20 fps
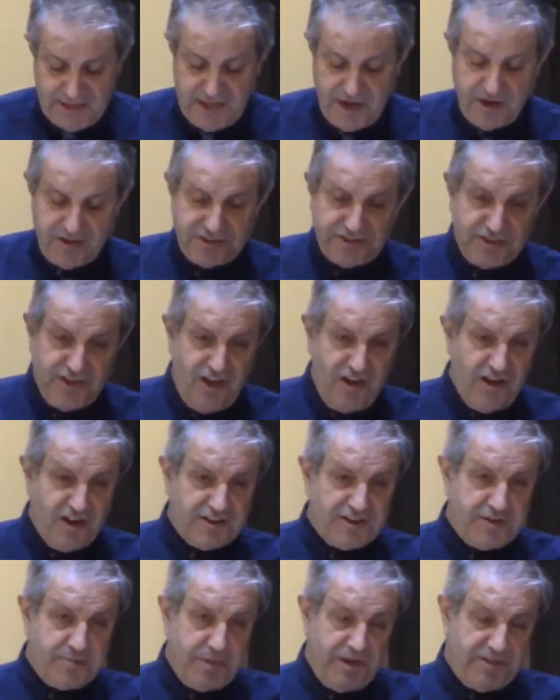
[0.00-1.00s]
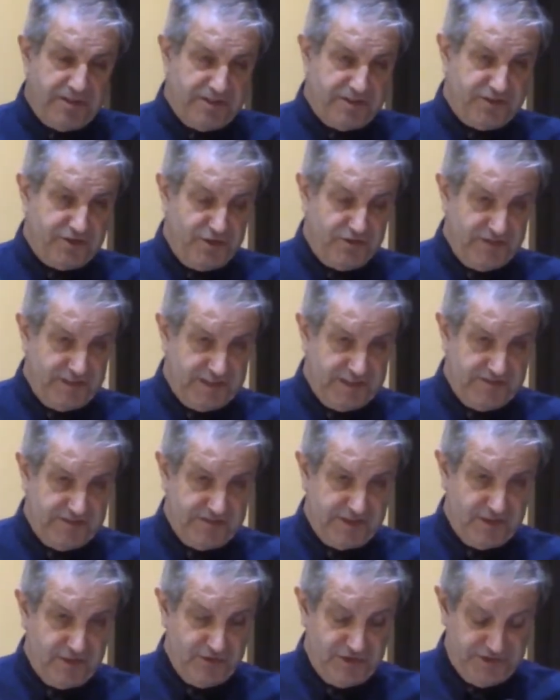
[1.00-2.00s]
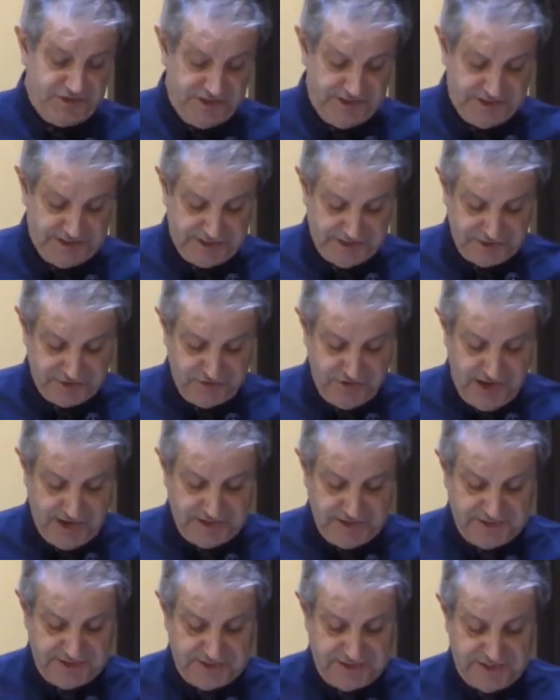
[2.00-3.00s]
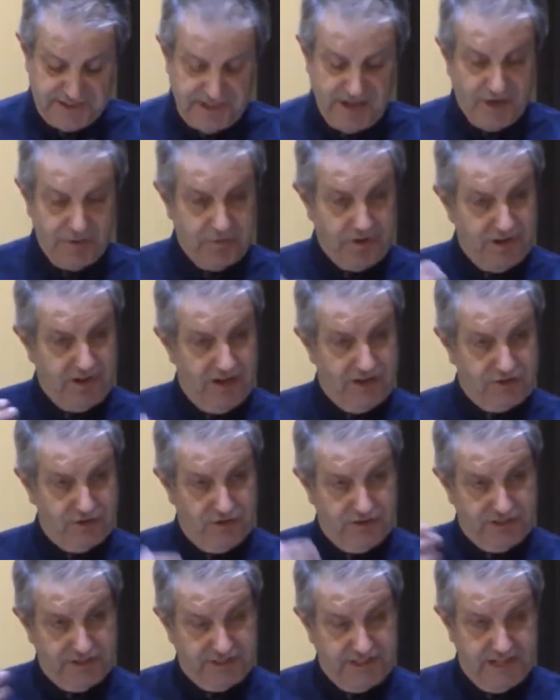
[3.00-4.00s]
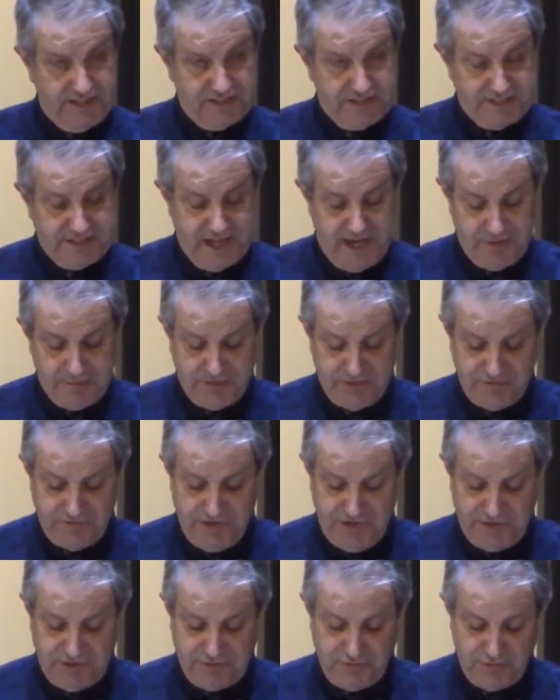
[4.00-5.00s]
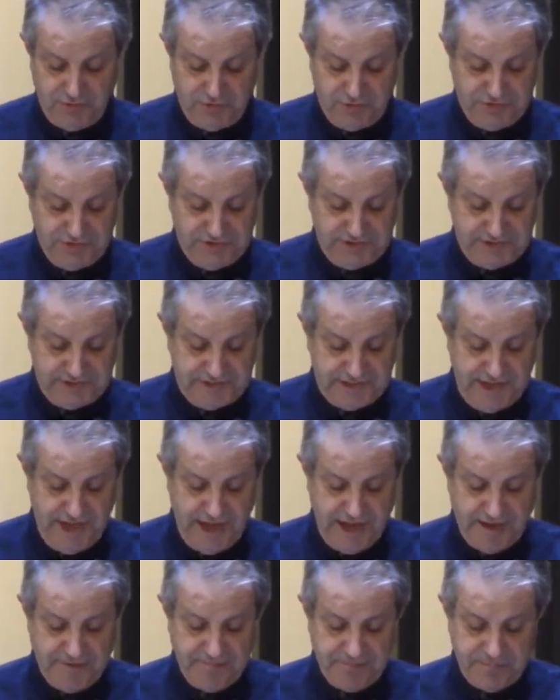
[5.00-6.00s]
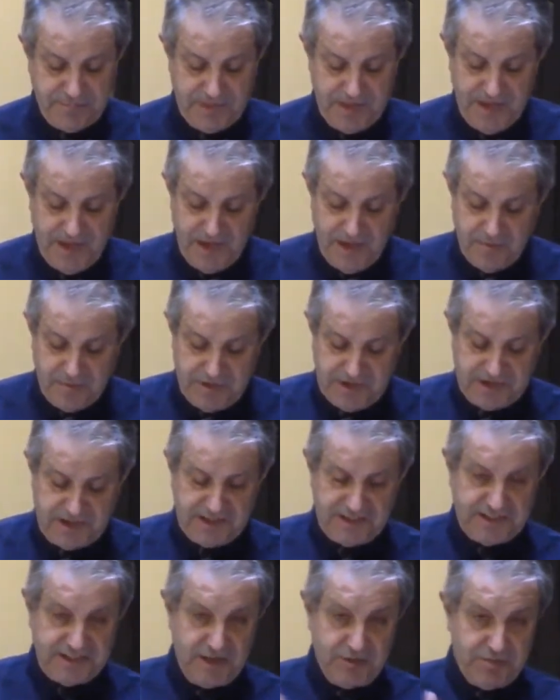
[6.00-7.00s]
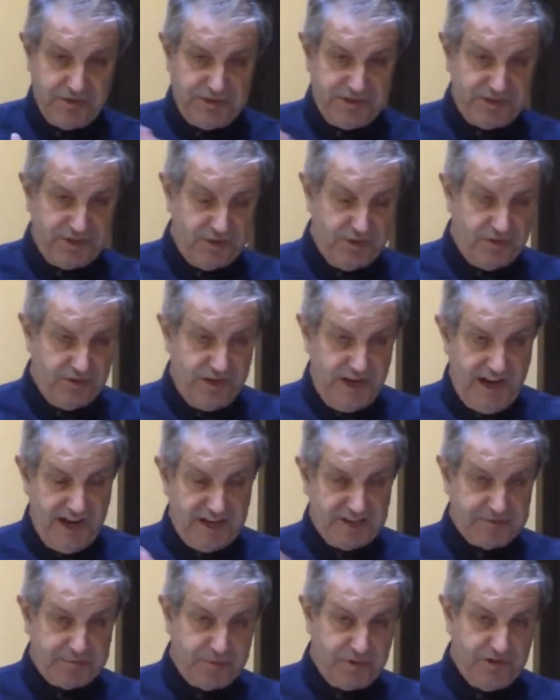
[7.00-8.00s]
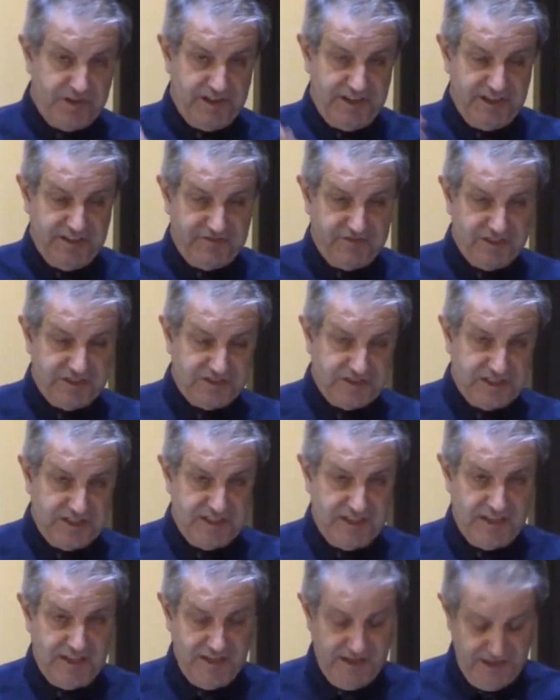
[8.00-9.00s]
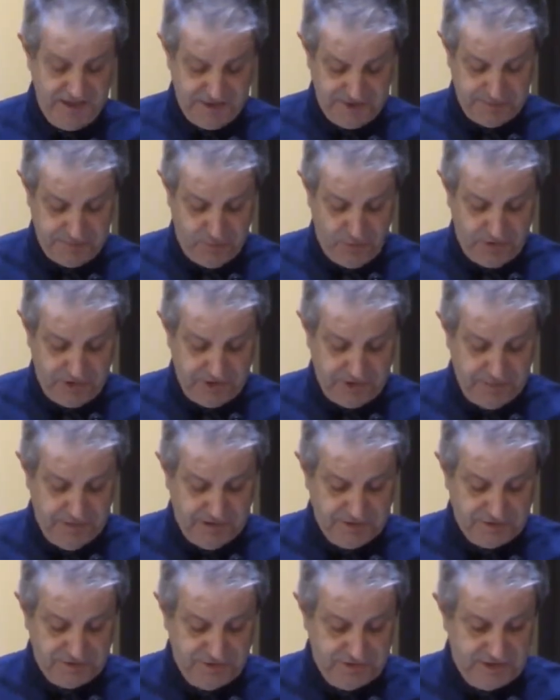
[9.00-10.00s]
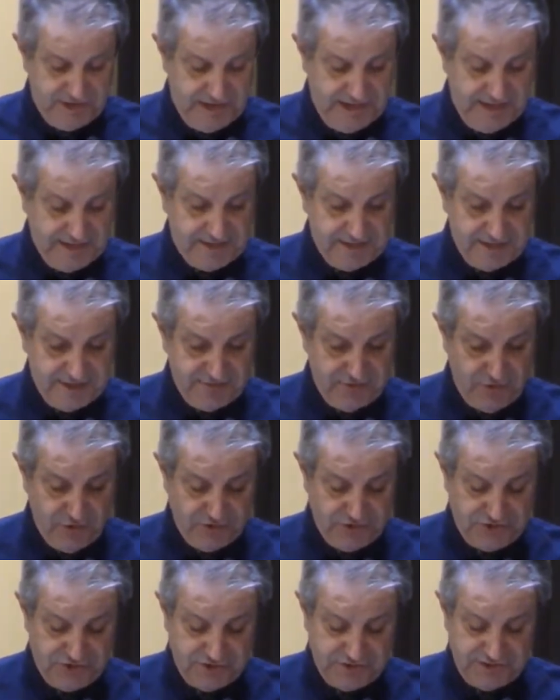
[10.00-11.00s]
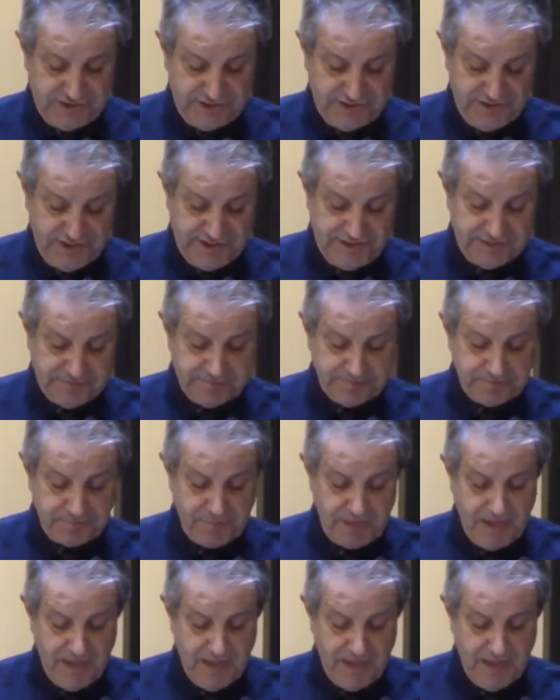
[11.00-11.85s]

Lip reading: And they are songs about the servant of the Lord Jesus Christ. Now, we're not going to take the time to read through those today because they were so expertly and efficiently spoken about during the Lenten devotional series.